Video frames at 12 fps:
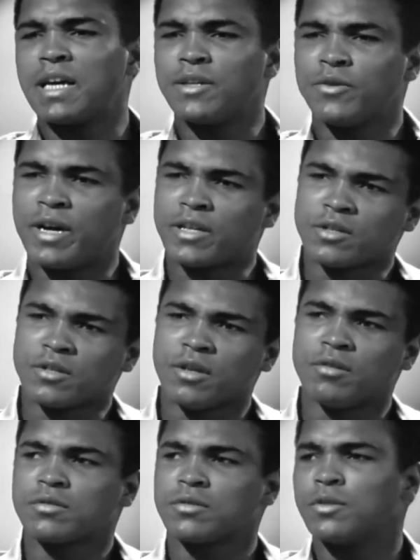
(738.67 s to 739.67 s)
I know how to
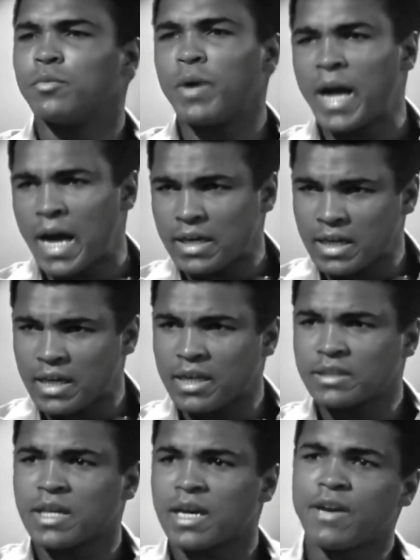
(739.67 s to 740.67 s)
talk to the wine heads.